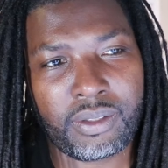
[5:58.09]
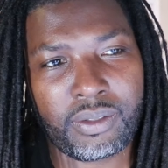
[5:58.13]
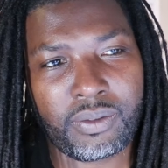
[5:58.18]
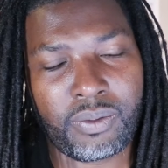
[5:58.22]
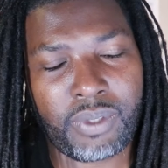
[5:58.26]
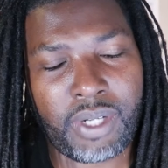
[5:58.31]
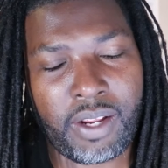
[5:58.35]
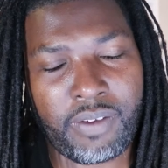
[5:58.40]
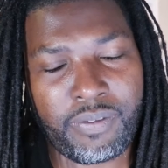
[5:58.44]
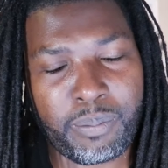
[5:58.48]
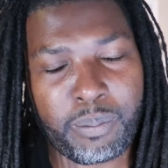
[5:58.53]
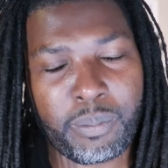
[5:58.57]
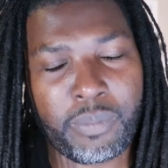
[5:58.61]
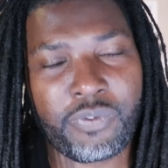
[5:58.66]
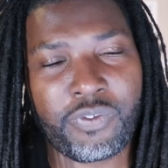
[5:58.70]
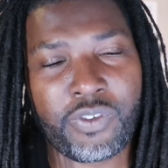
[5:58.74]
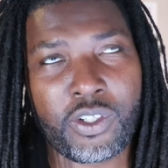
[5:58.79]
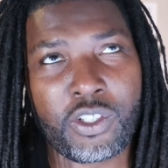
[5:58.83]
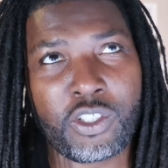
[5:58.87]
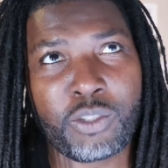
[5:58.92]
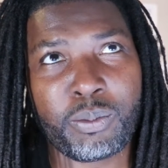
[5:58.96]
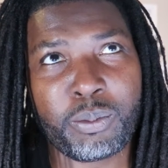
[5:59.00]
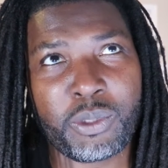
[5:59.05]
when I
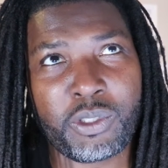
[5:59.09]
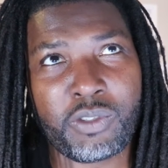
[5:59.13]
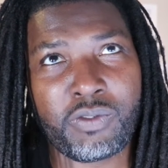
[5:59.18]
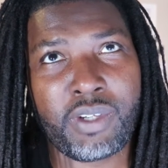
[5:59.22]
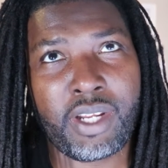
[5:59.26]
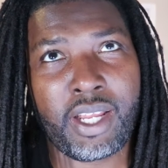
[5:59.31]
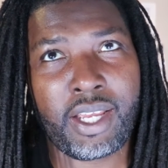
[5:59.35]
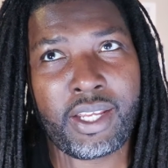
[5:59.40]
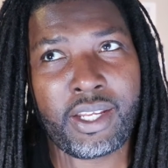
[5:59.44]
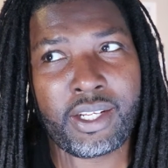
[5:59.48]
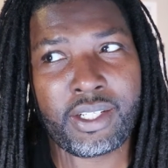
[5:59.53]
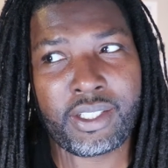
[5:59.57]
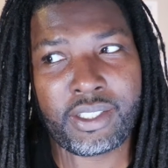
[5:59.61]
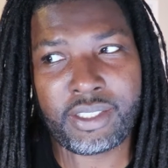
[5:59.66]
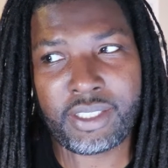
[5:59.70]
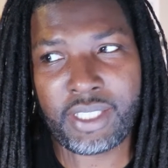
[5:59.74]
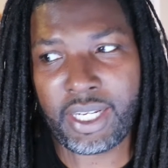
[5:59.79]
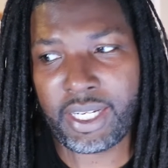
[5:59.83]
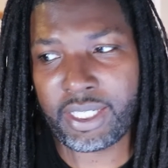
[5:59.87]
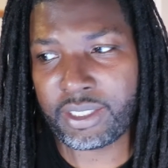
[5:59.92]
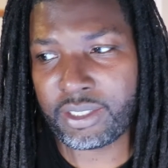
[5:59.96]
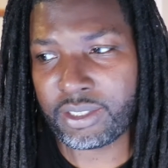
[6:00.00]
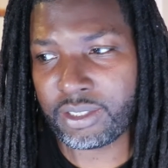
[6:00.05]
first moved down here to
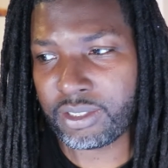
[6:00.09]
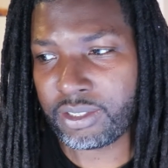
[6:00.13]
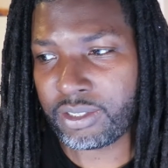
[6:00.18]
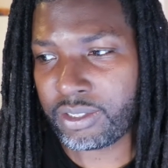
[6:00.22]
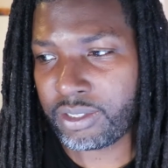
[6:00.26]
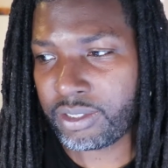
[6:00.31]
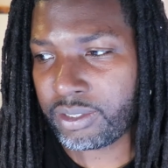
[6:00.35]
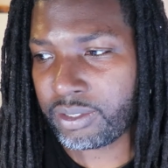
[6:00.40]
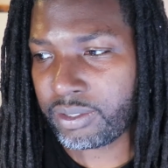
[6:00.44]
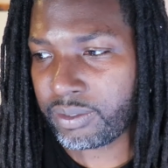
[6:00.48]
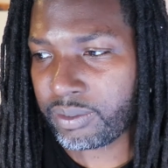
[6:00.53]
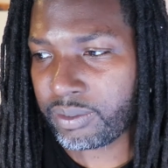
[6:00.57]
Texas,